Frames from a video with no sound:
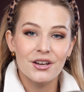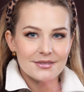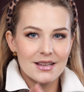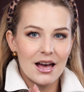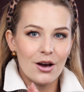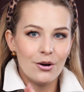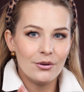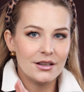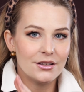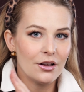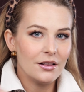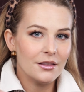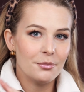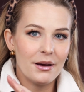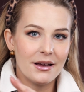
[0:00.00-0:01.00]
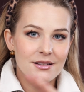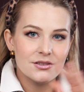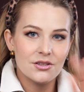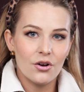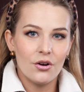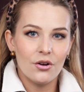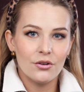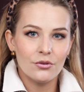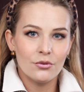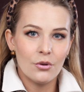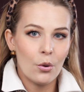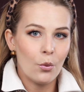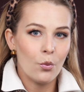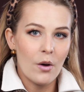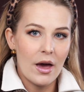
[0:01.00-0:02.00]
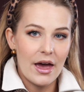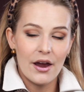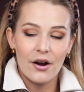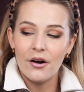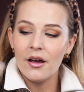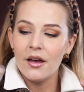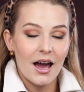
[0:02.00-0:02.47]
Now it all depends on where.